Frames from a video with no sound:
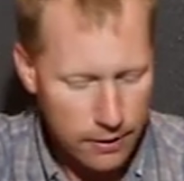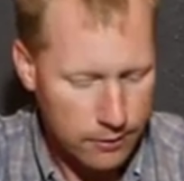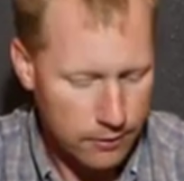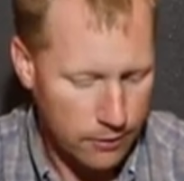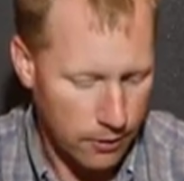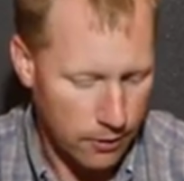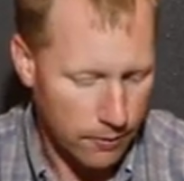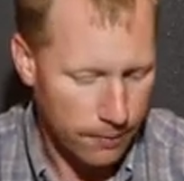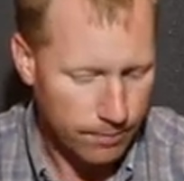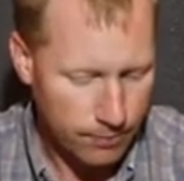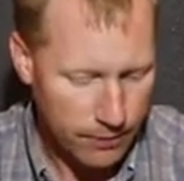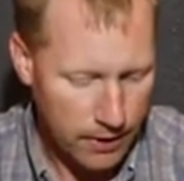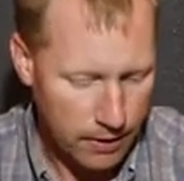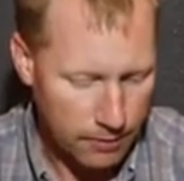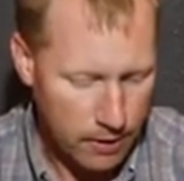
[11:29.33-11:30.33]
So
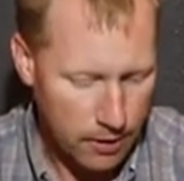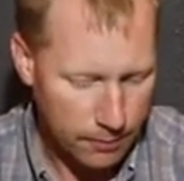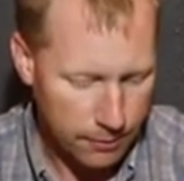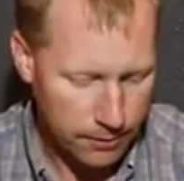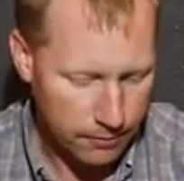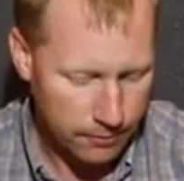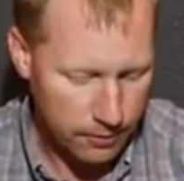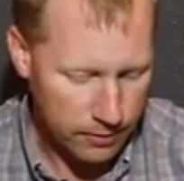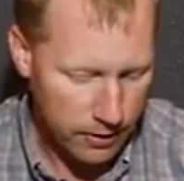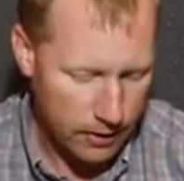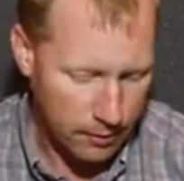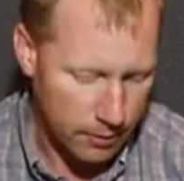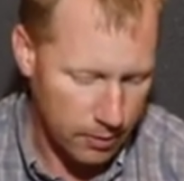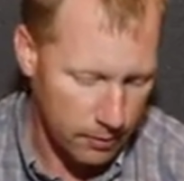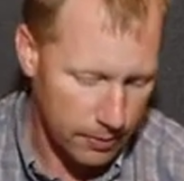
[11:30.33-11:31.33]
they have a couple different
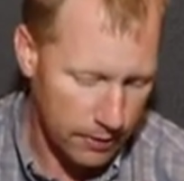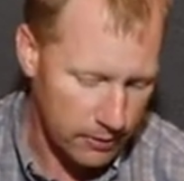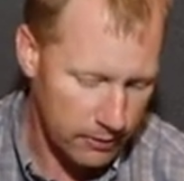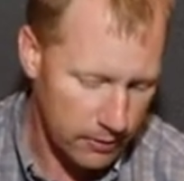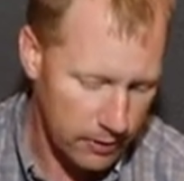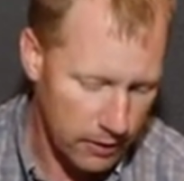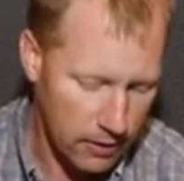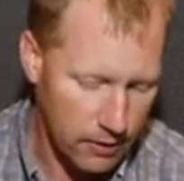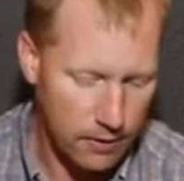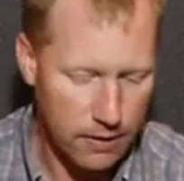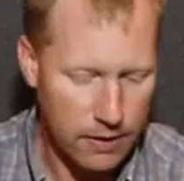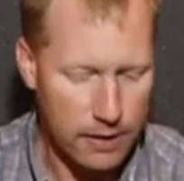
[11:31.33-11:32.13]
diameter bits in here,